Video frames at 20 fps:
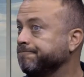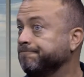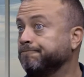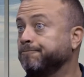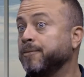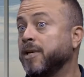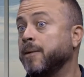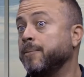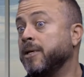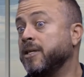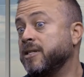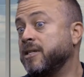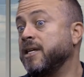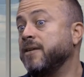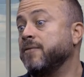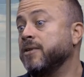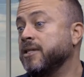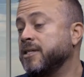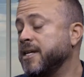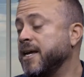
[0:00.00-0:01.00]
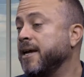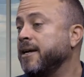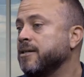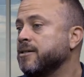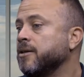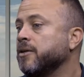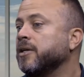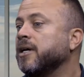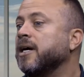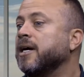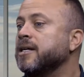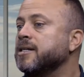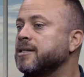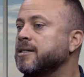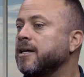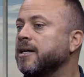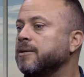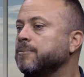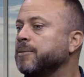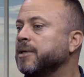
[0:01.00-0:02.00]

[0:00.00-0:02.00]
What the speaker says: maybe even 10 is on the high side.